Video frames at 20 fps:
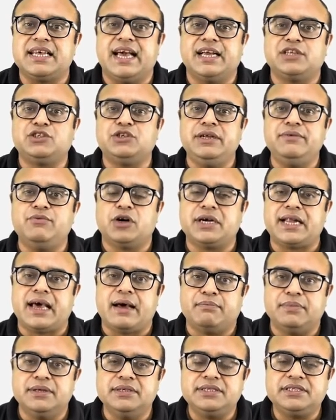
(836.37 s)
Actually, what
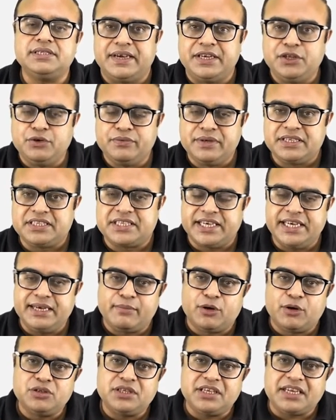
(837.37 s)
happens when you will study
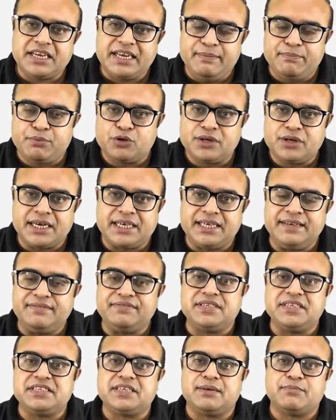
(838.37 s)
about the reproductive
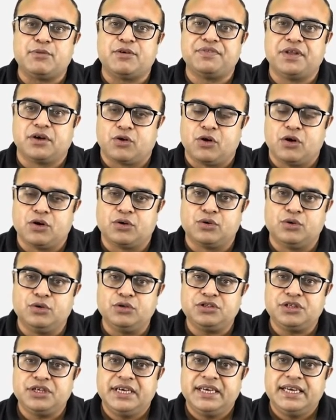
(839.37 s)
system of the
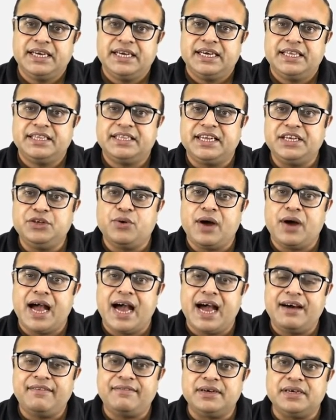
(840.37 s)
cockroach, then you
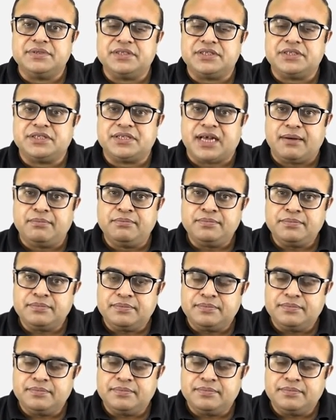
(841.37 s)
have some